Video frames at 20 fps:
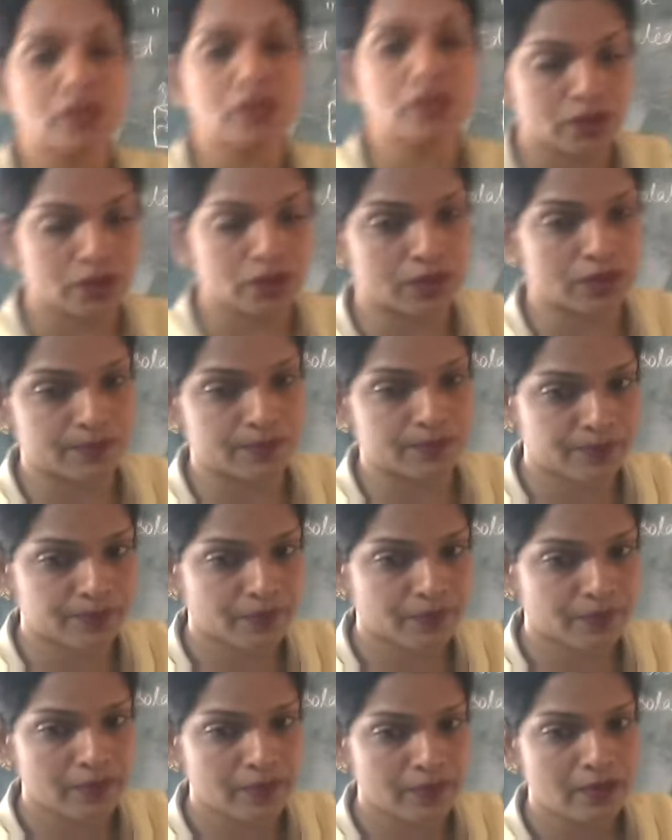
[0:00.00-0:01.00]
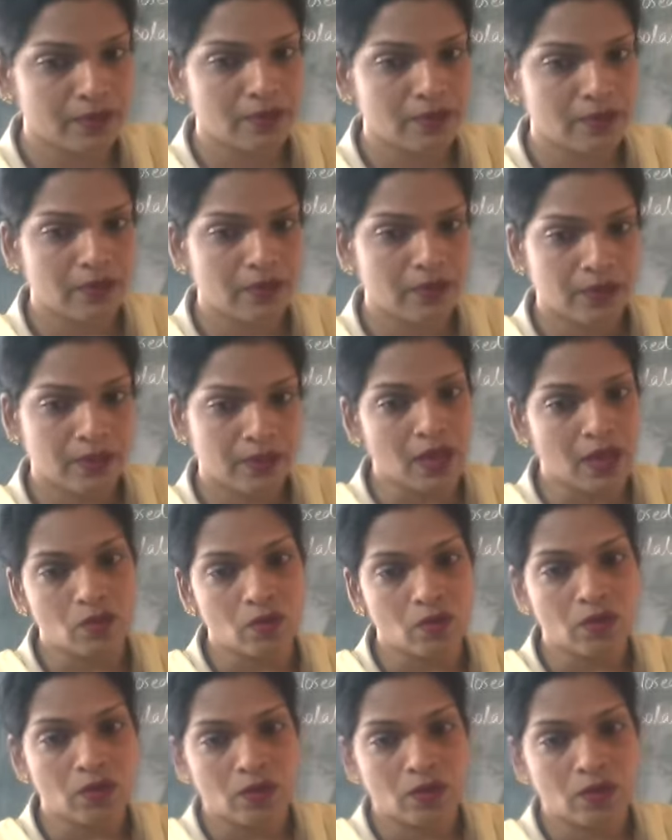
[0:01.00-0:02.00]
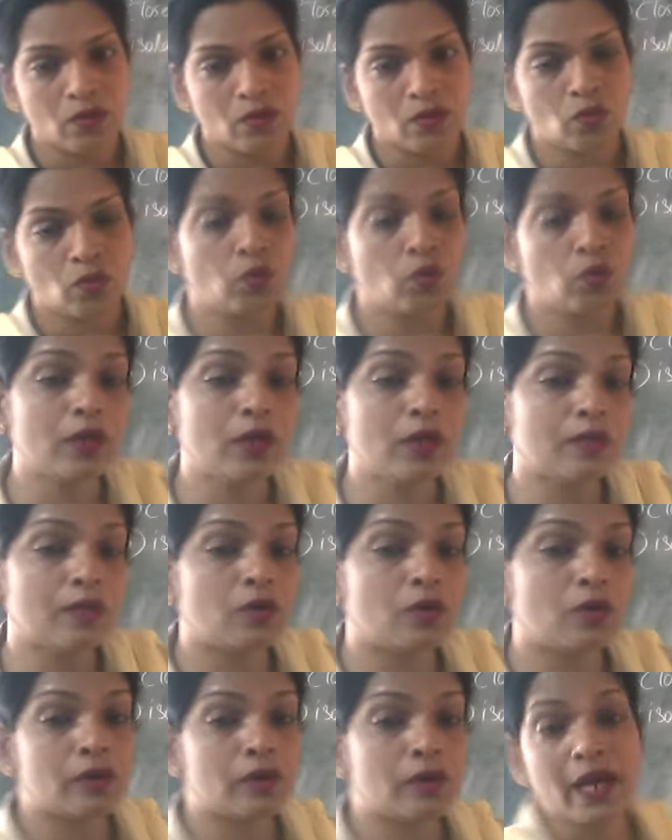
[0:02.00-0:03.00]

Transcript: system. Now, what about